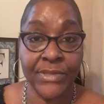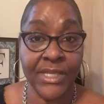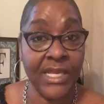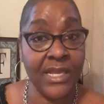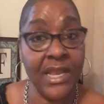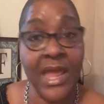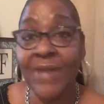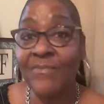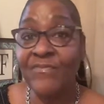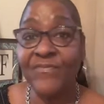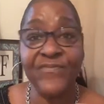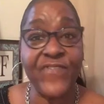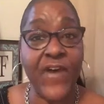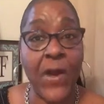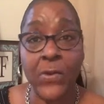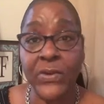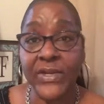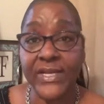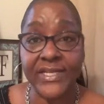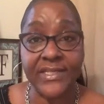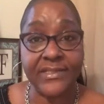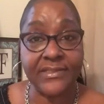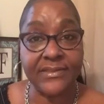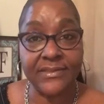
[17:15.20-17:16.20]
And I'm
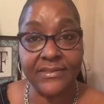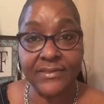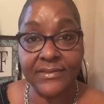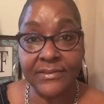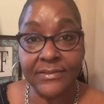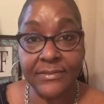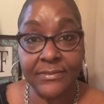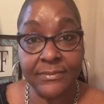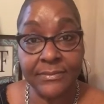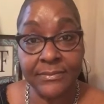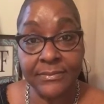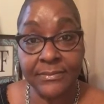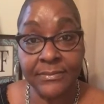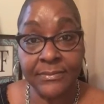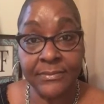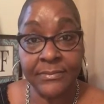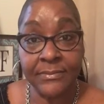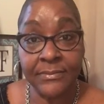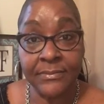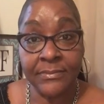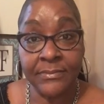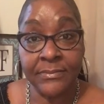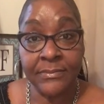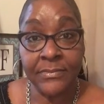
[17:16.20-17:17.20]
focused
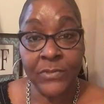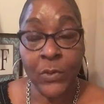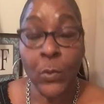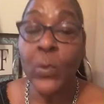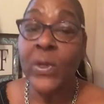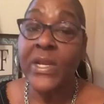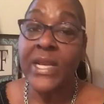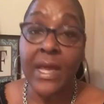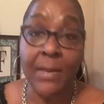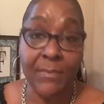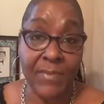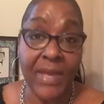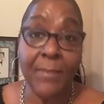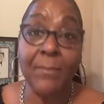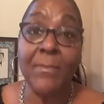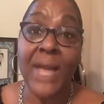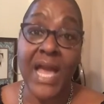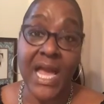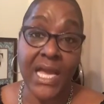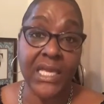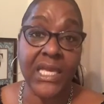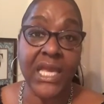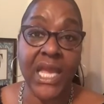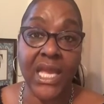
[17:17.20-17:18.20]
when I'm at
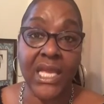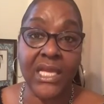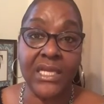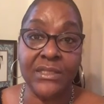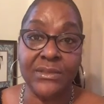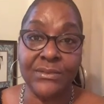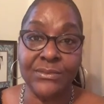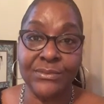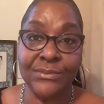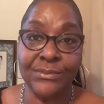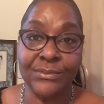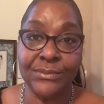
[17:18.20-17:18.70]
my gate.